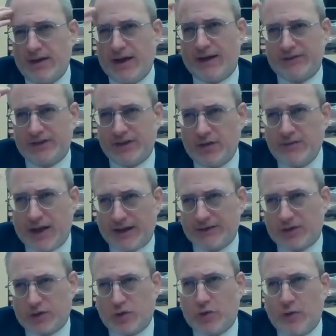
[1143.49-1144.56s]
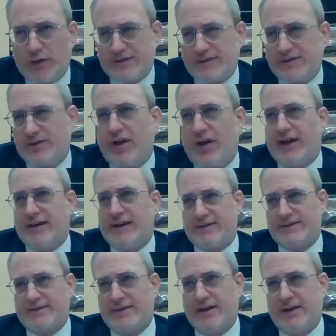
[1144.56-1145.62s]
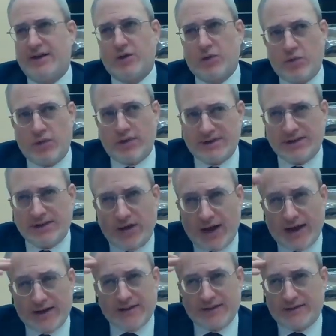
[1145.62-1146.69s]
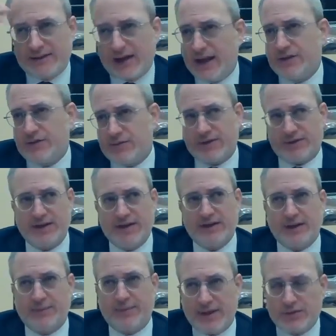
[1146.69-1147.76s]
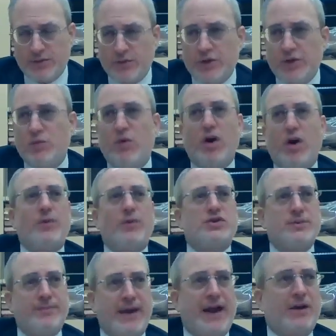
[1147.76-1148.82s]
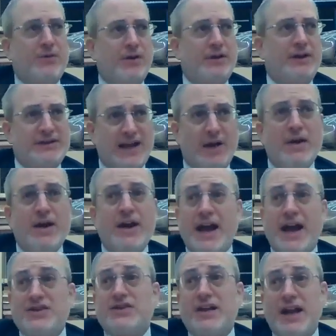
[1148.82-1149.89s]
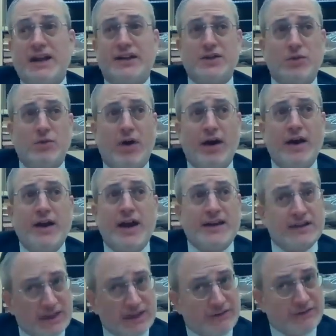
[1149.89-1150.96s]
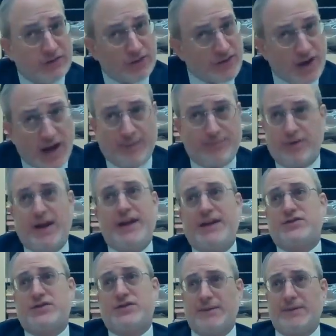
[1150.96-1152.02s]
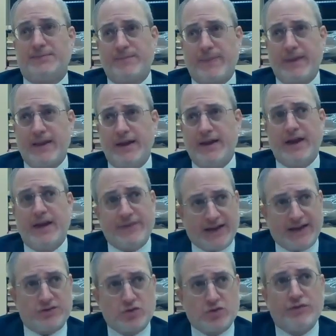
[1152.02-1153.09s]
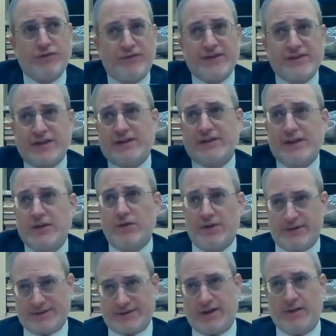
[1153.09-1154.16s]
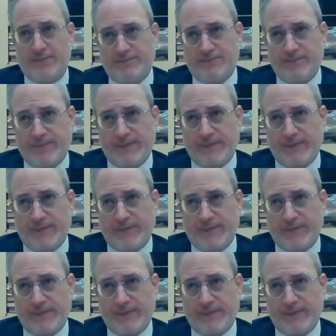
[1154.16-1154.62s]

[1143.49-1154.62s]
You have to know not to cross lines. Crossing lines is dangerous. Depends who you are, what your background is, how educated you are, and your level of comprehension. And that's true physically also.